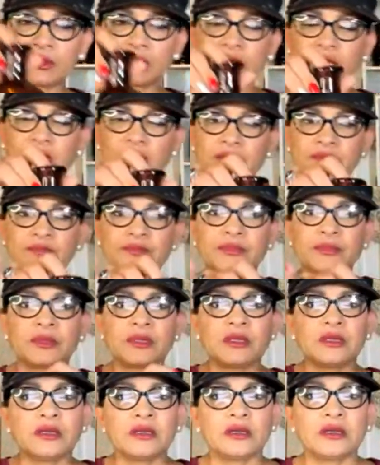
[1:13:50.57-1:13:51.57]
Okay.
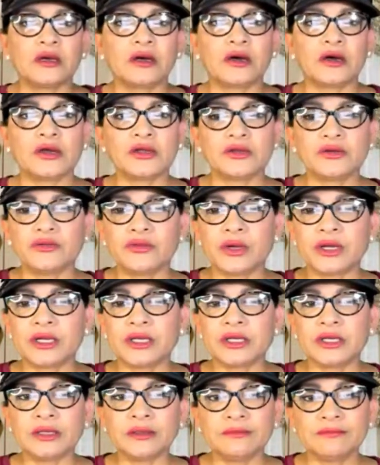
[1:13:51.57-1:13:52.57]
Are you
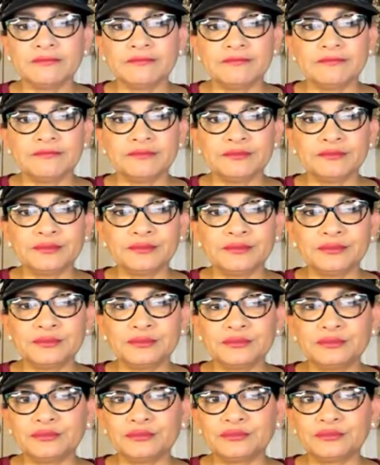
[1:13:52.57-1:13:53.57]
ready?
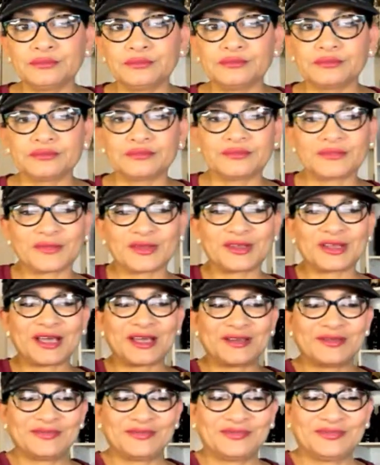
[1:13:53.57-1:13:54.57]
Yep. Okay.